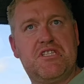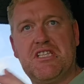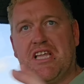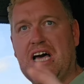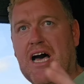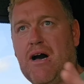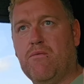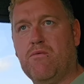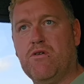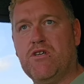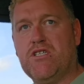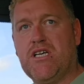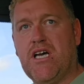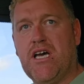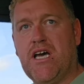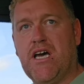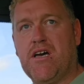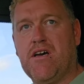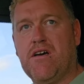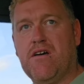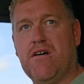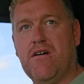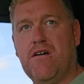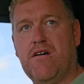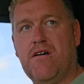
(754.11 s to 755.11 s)
That was
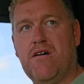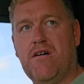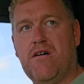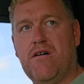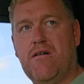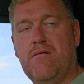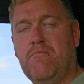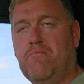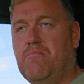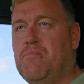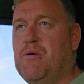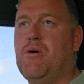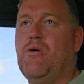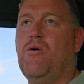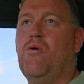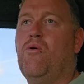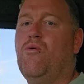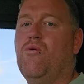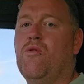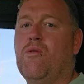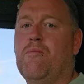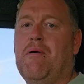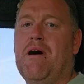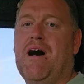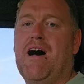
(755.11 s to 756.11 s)
it. But
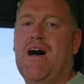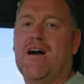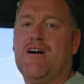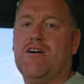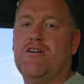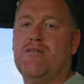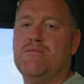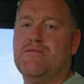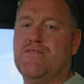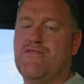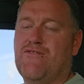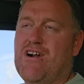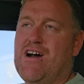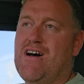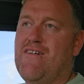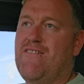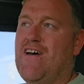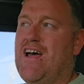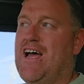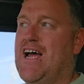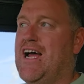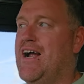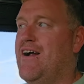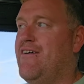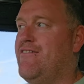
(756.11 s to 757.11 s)
all the park ups around
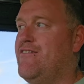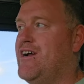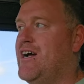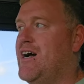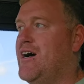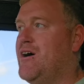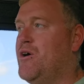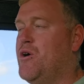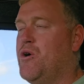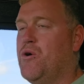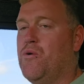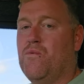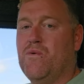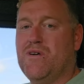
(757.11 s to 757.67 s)
that area